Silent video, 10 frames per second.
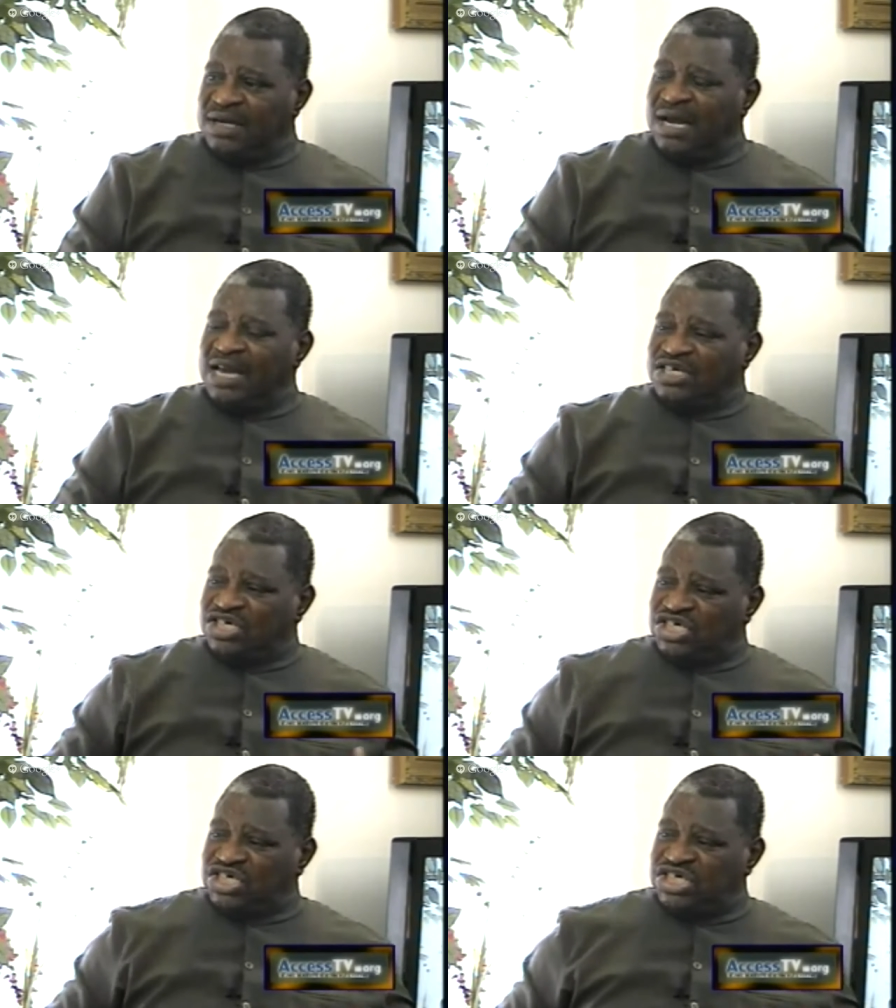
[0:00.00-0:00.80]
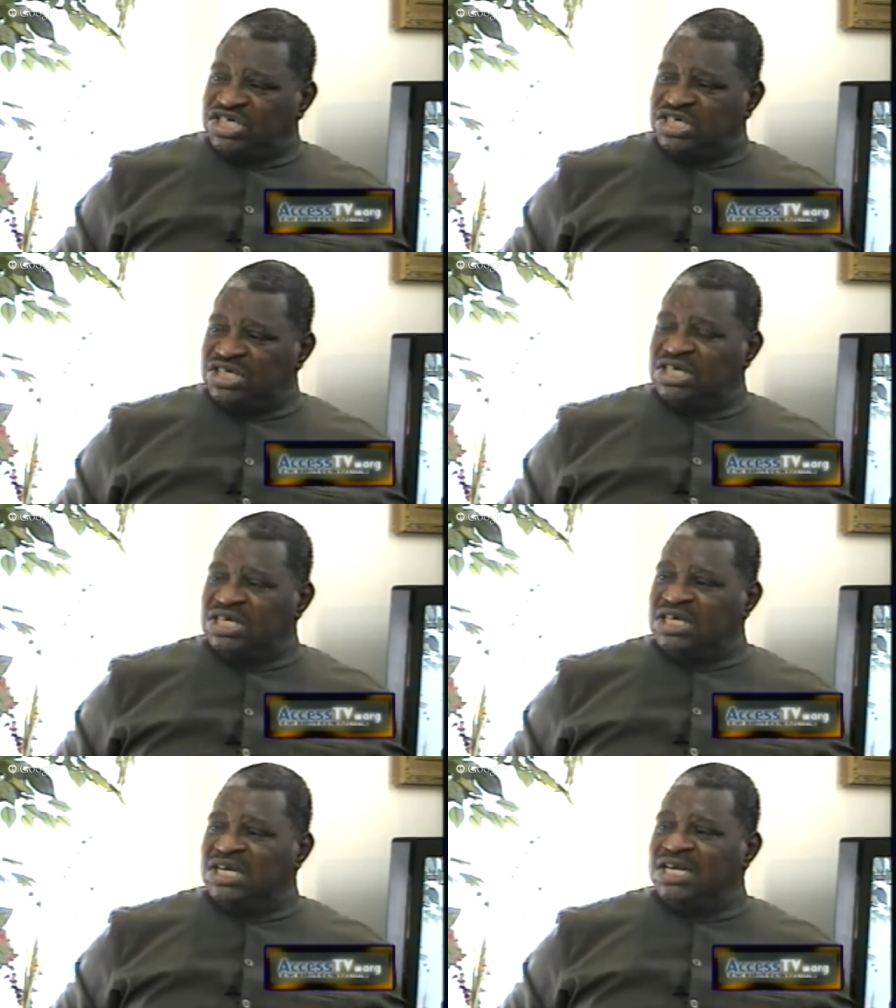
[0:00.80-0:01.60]
and share
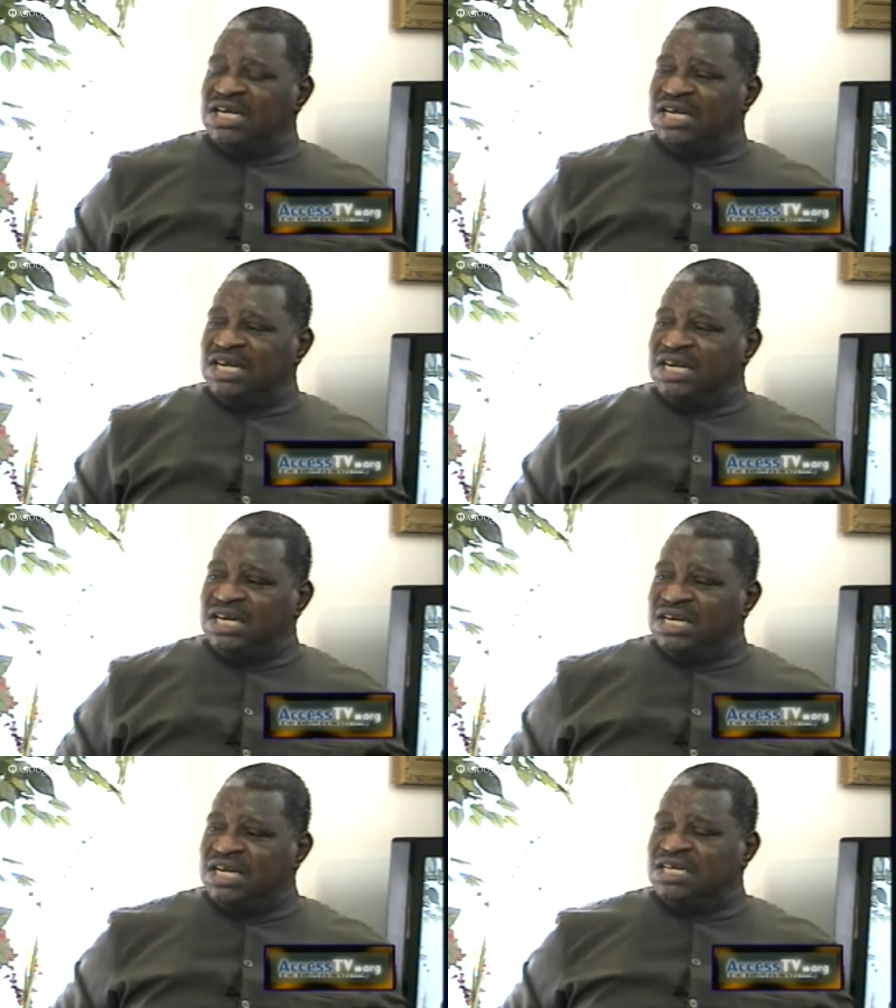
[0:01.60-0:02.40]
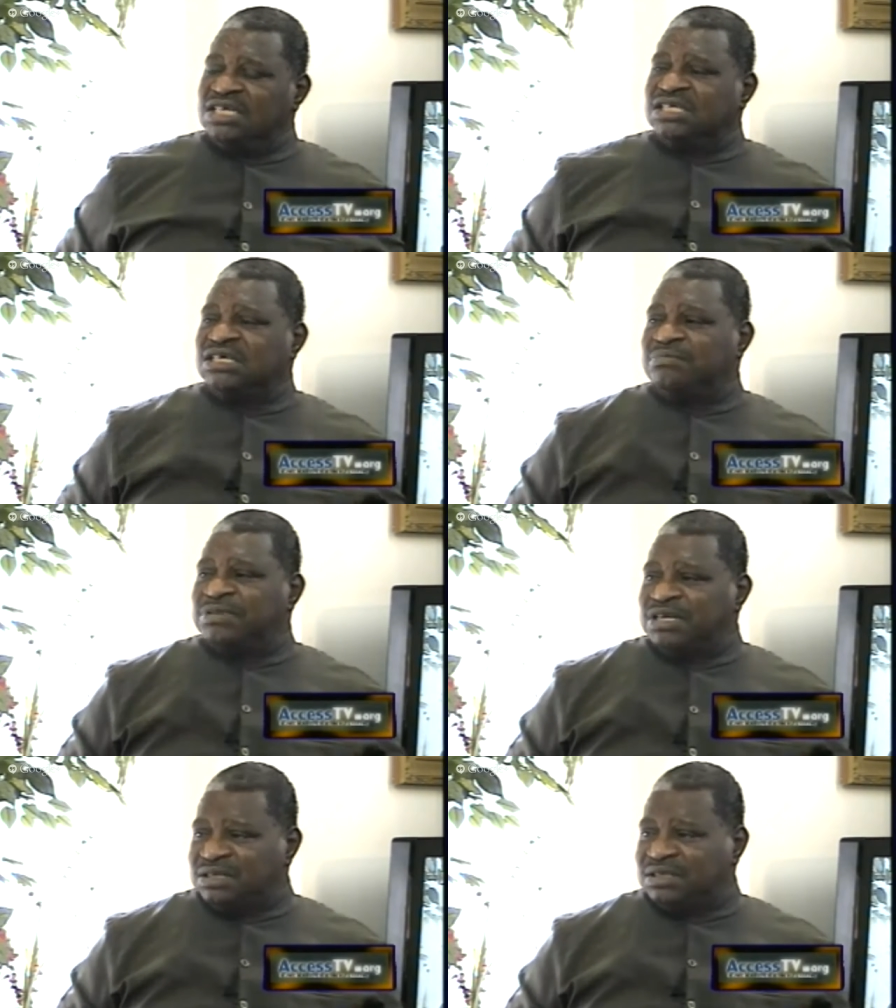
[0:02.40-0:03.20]
in the
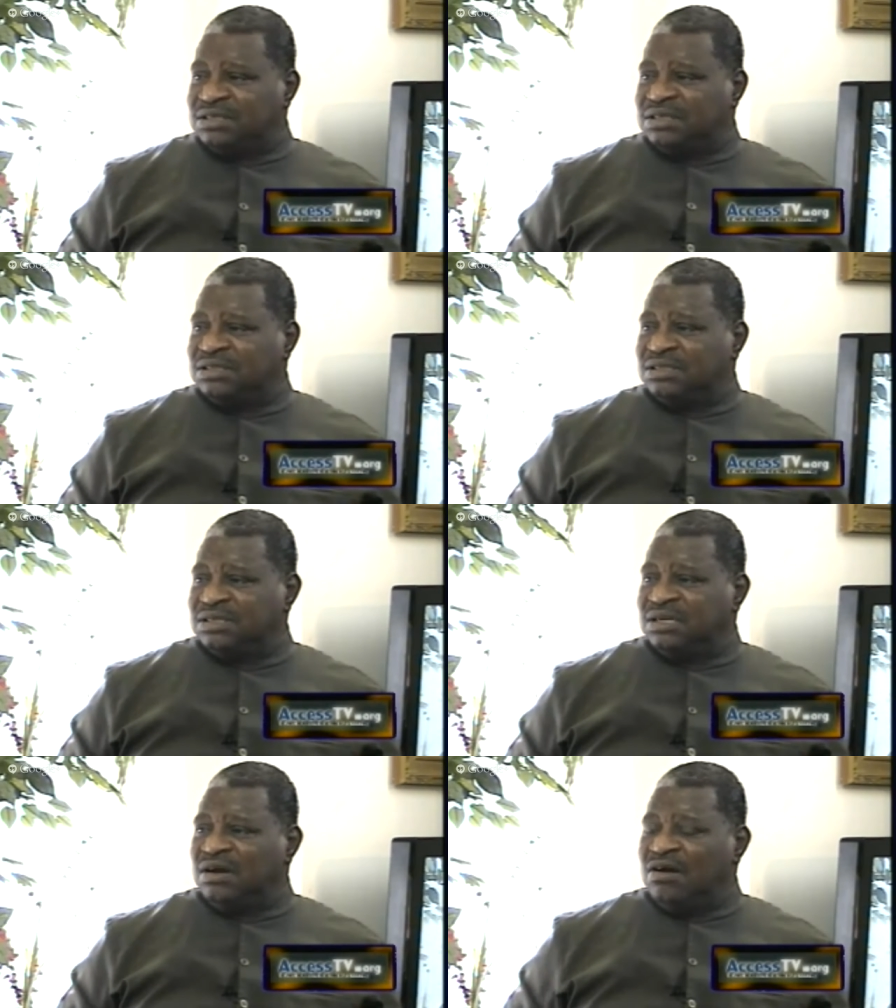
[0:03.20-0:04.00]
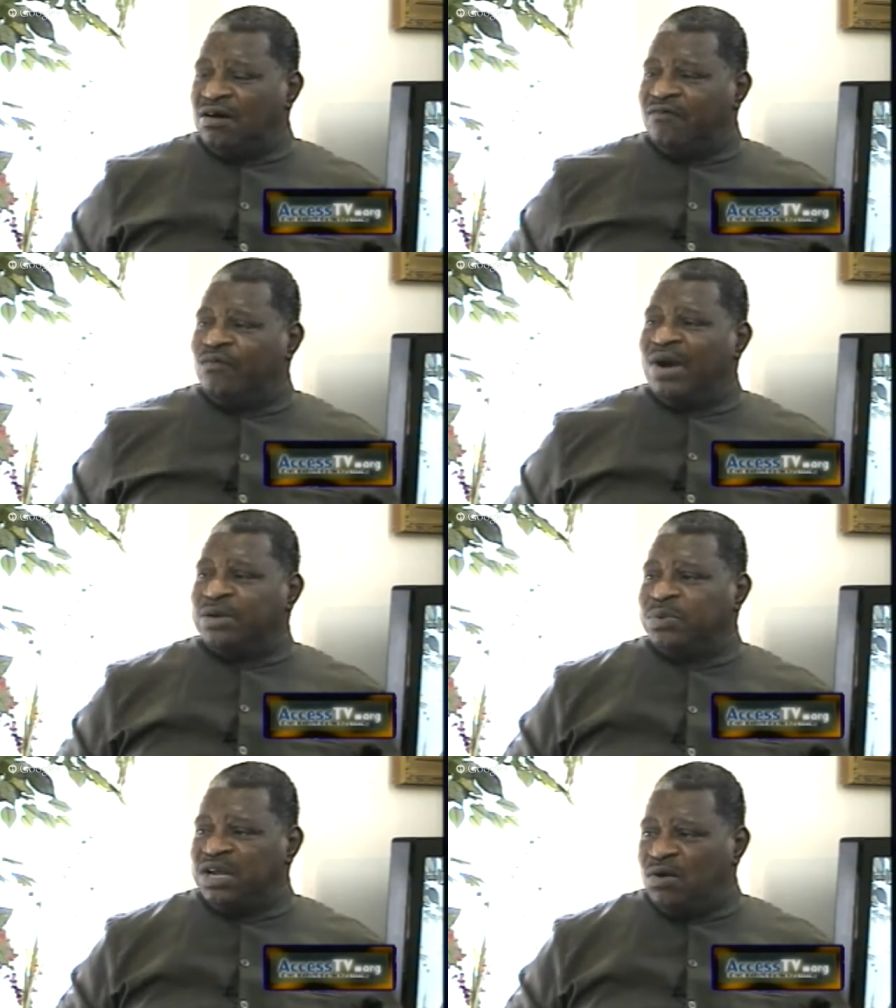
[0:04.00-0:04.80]
surplus of what
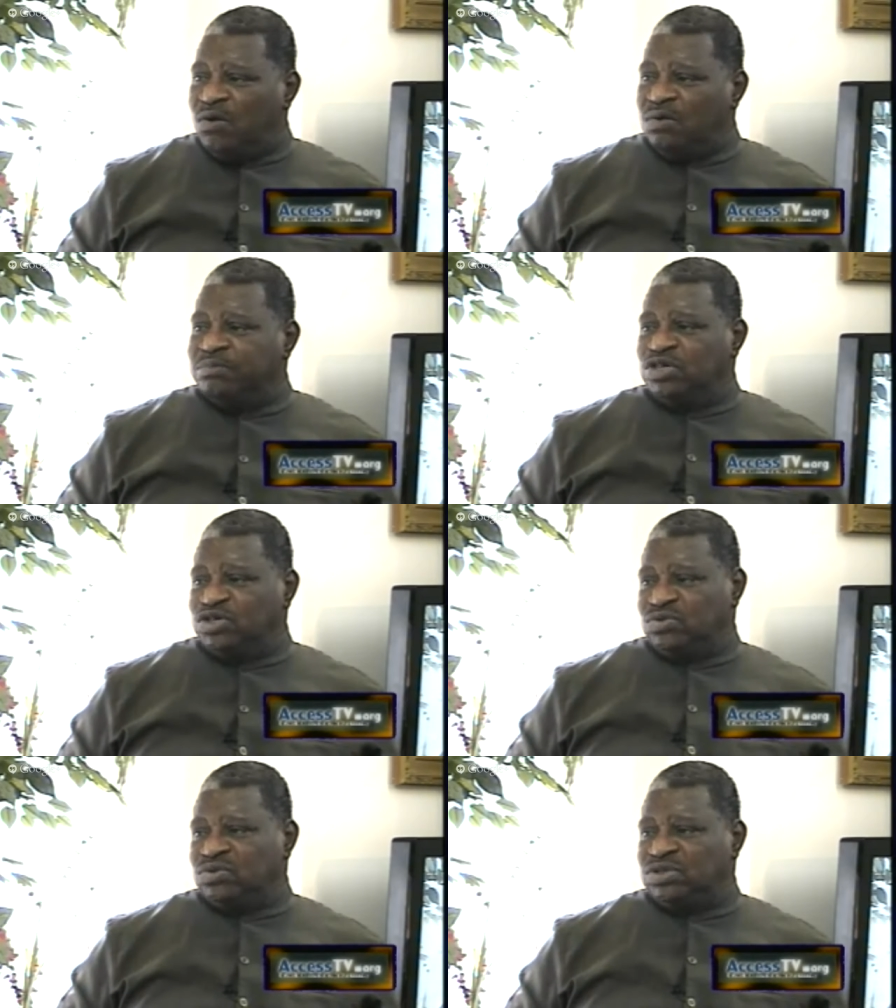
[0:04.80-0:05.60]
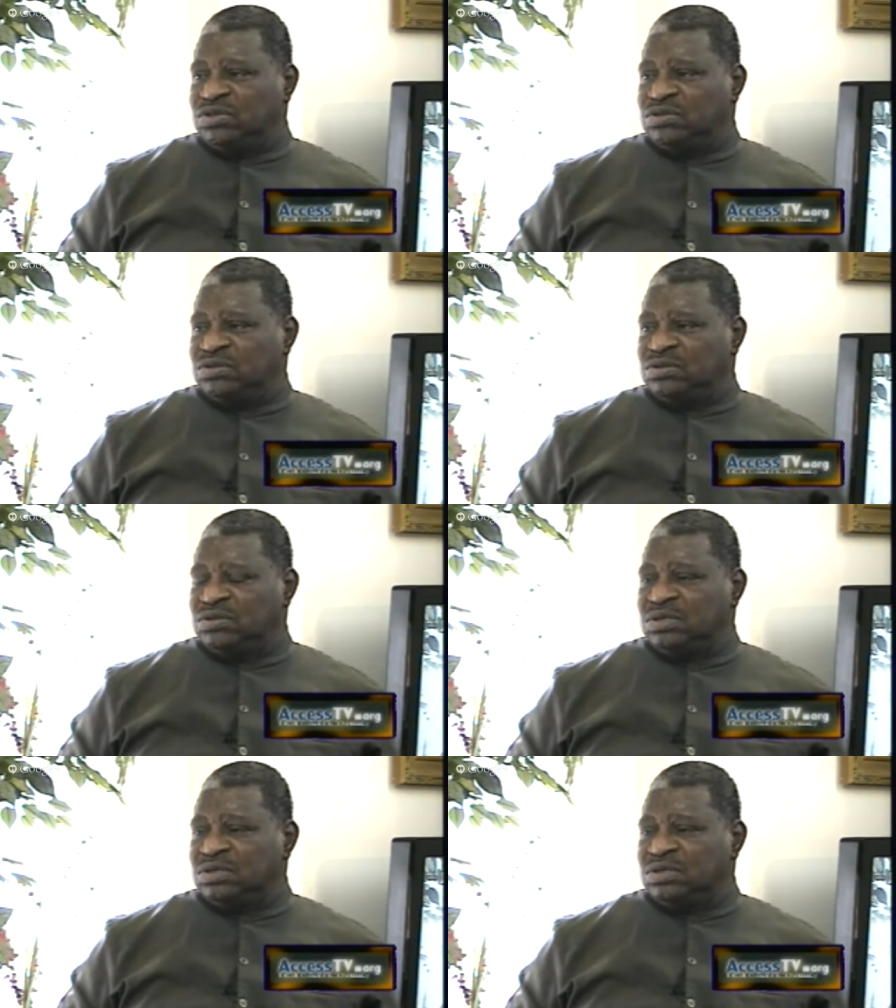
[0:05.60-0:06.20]
we all produce. Mm-hmm.